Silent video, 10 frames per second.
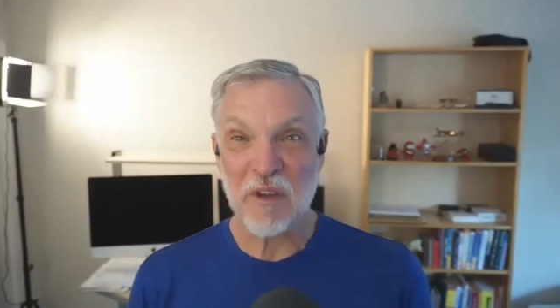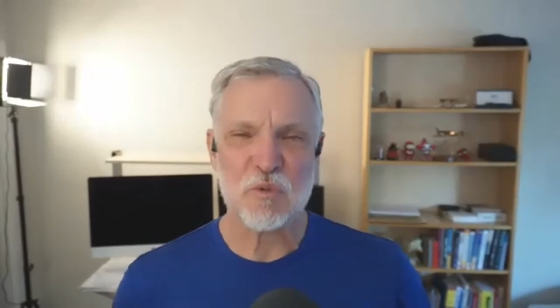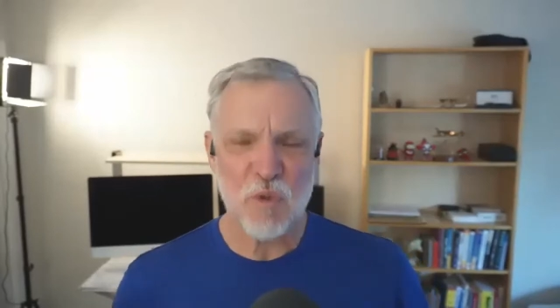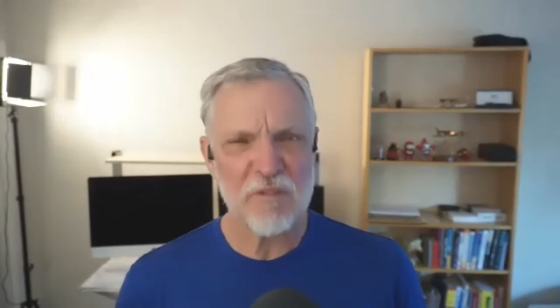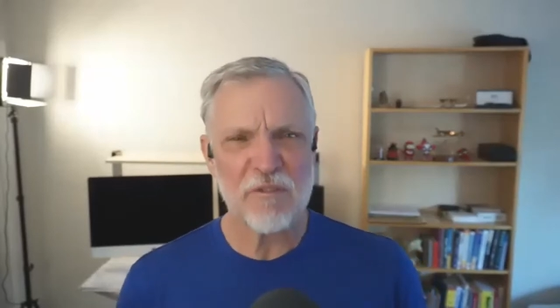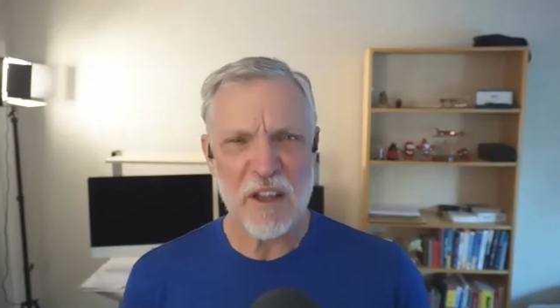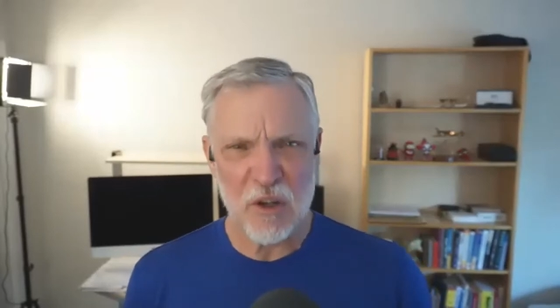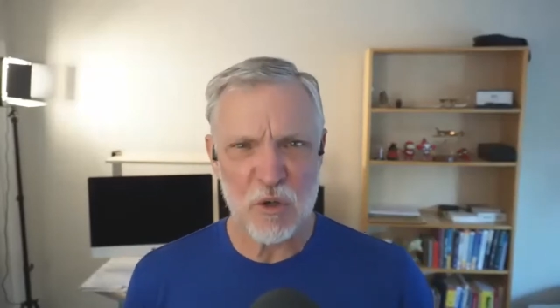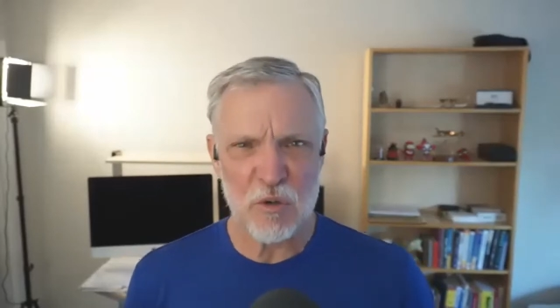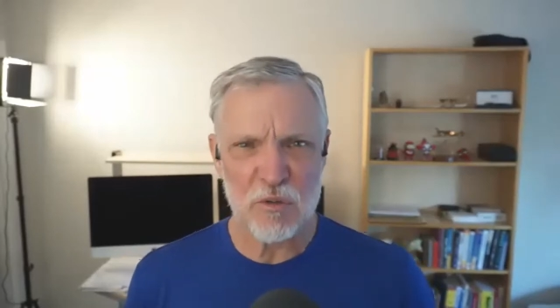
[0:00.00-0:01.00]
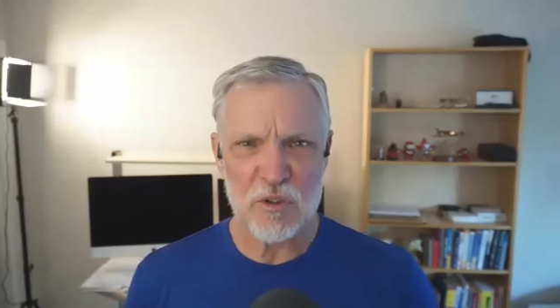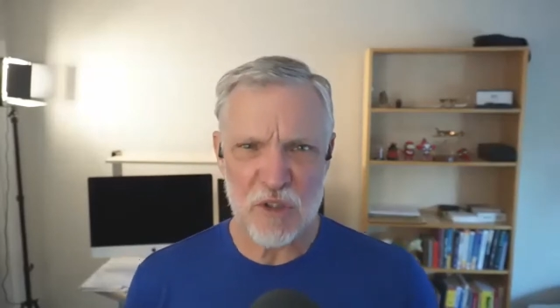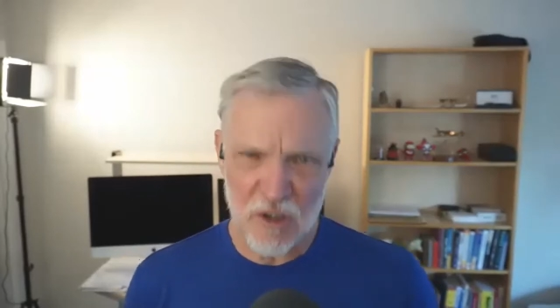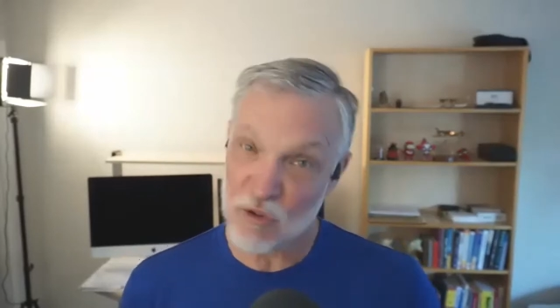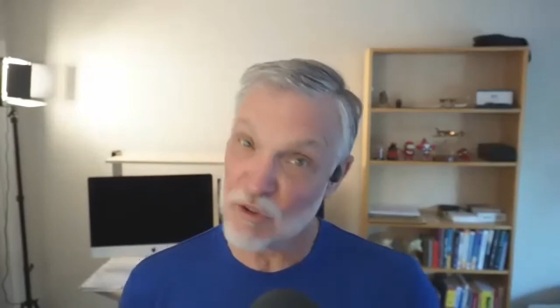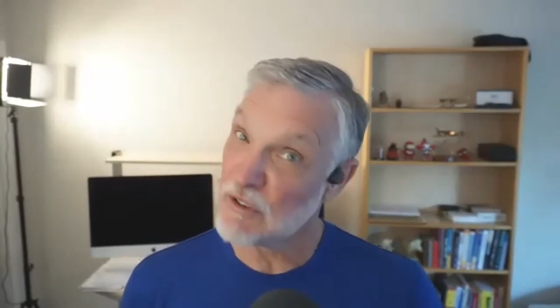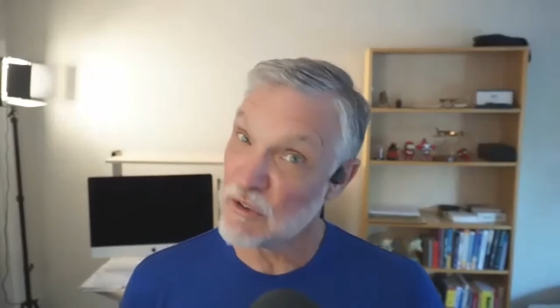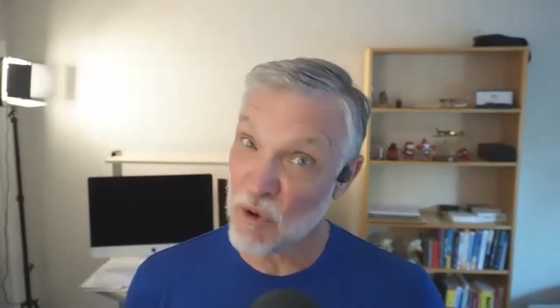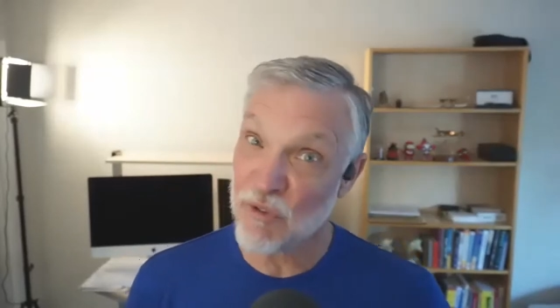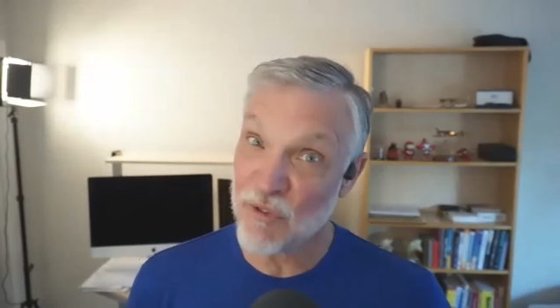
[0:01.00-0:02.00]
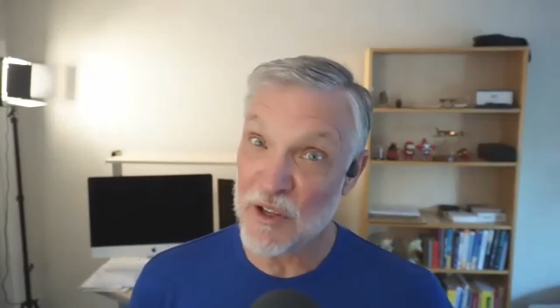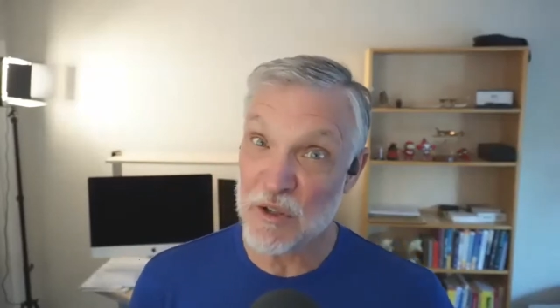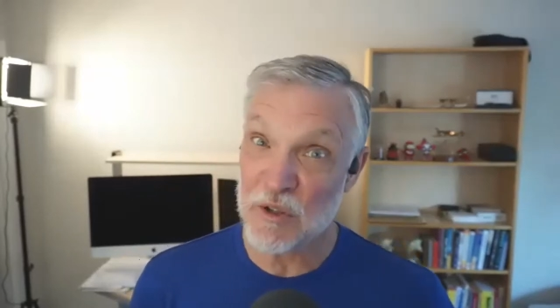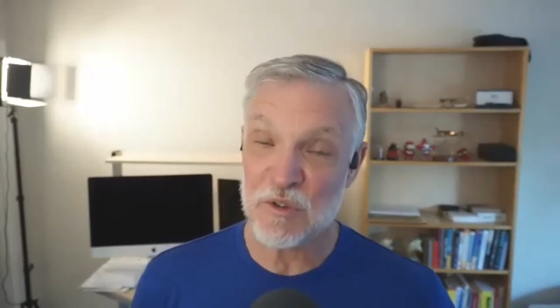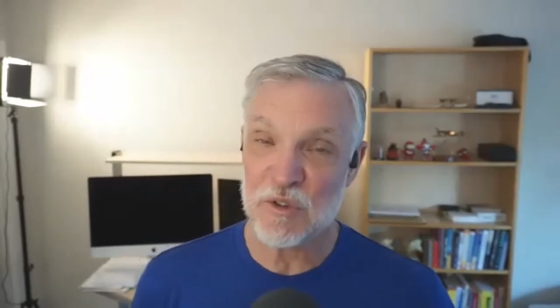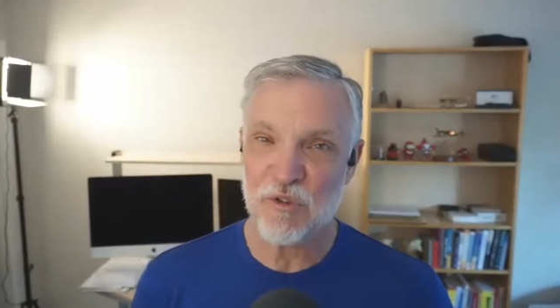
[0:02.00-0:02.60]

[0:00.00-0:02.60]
One of Vancouver's, and certainly North Vancouver's,